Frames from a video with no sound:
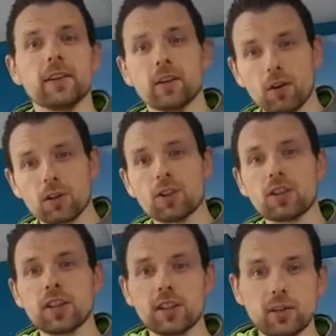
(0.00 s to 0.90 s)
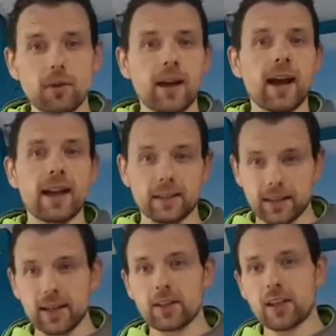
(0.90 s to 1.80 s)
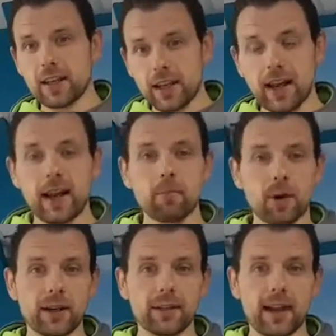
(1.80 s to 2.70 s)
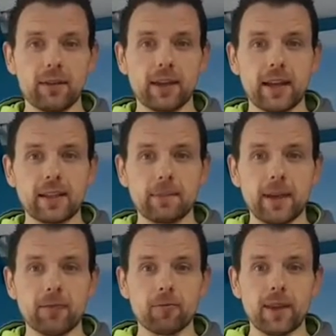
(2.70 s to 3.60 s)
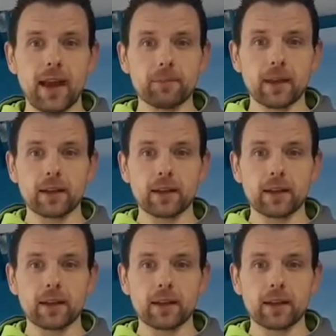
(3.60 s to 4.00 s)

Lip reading: the oxygen system as its energy and breaking down the ATP from there.